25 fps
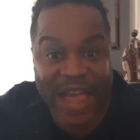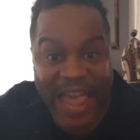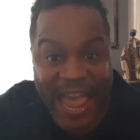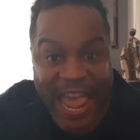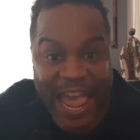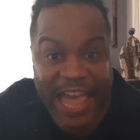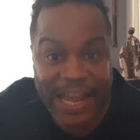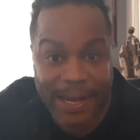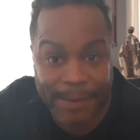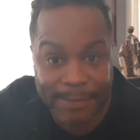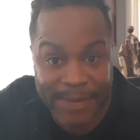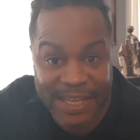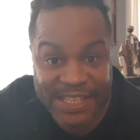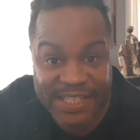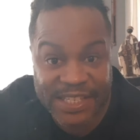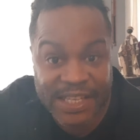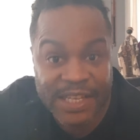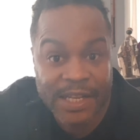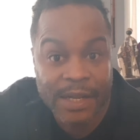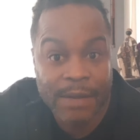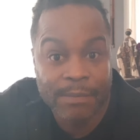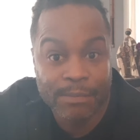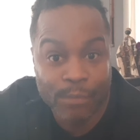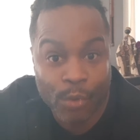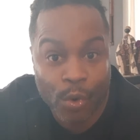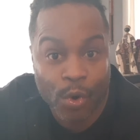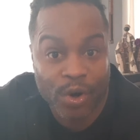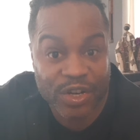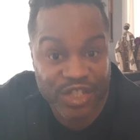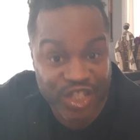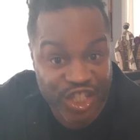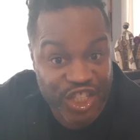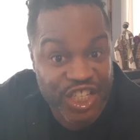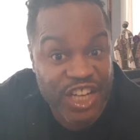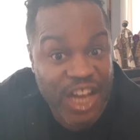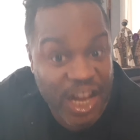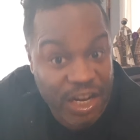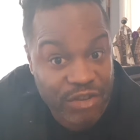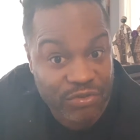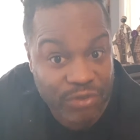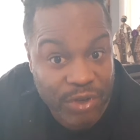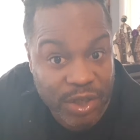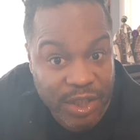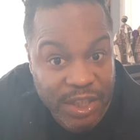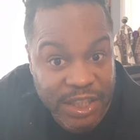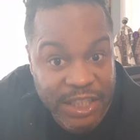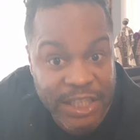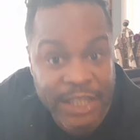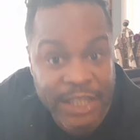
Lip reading: animus more generally